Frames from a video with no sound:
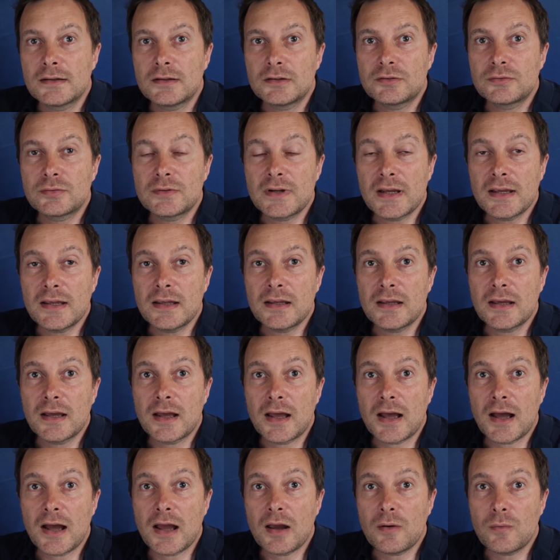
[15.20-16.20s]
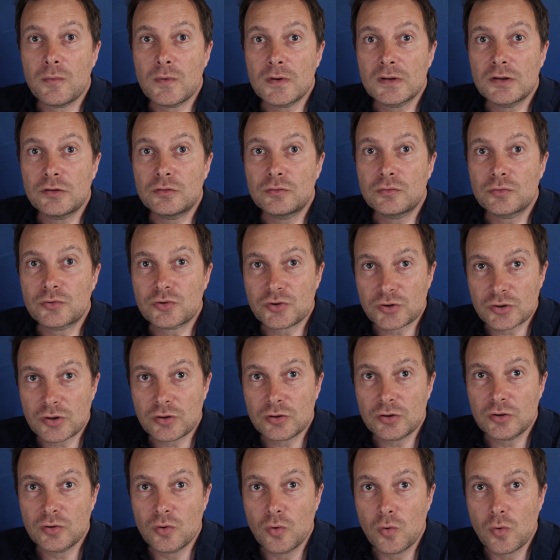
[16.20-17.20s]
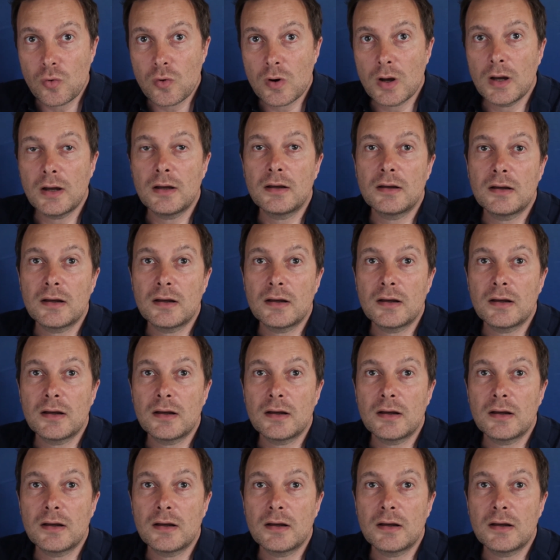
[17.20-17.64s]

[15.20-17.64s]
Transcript: Today I wanted to show you